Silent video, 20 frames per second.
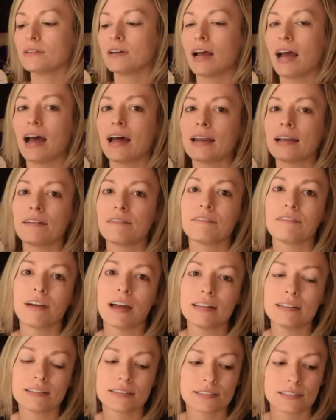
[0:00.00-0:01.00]
adding
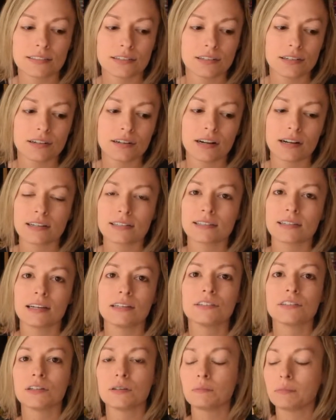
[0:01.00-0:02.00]
vents or
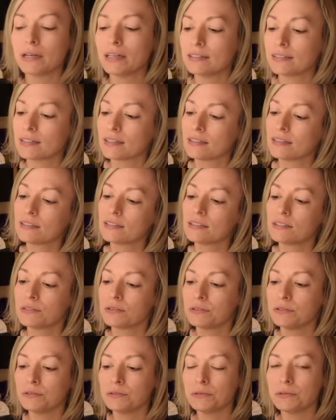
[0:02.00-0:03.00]
extension pieces
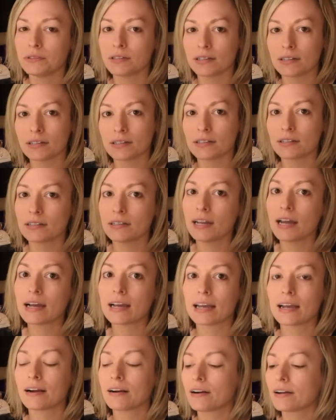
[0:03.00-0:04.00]
to the
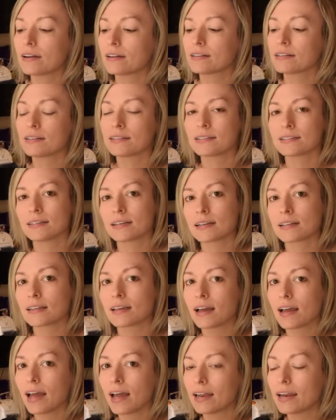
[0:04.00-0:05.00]
neck area to stick
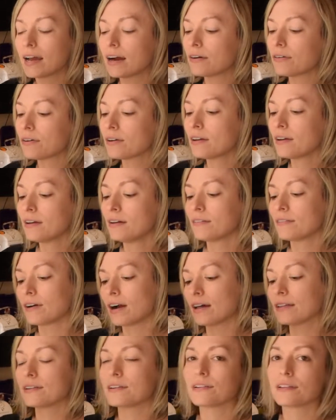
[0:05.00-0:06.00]
the head out
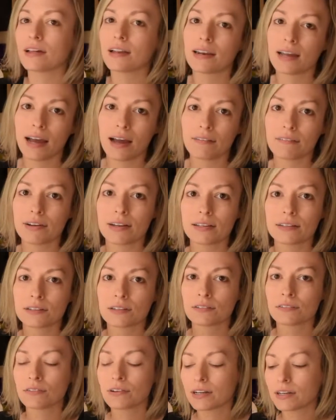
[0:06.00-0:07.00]
rather than having
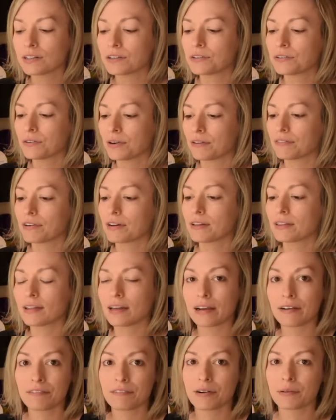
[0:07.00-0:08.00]
to redo
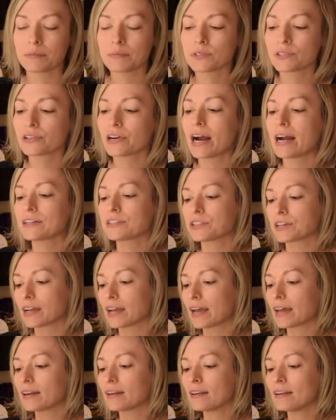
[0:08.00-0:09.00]
everything from scratch
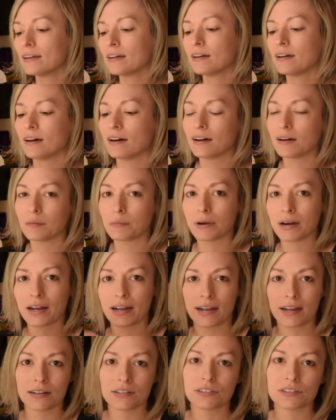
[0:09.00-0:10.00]
again. But I
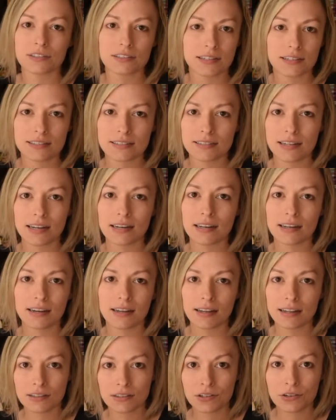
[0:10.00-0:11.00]
had just extended
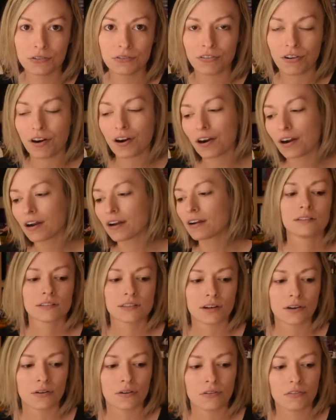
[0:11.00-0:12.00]
it too far.
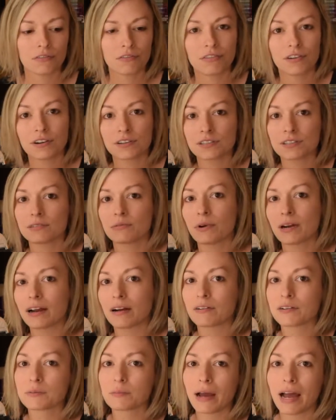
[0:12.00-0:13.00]
So first, when
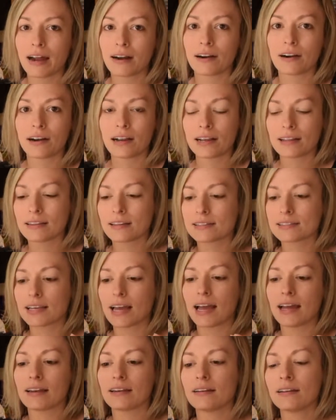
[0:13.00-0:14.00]
I was patterning this
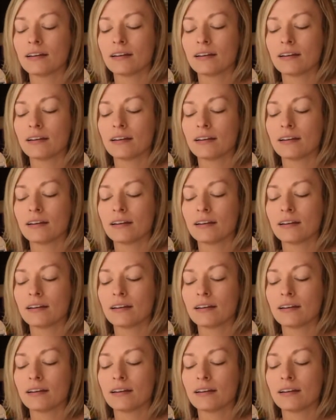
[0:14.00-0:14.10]
head,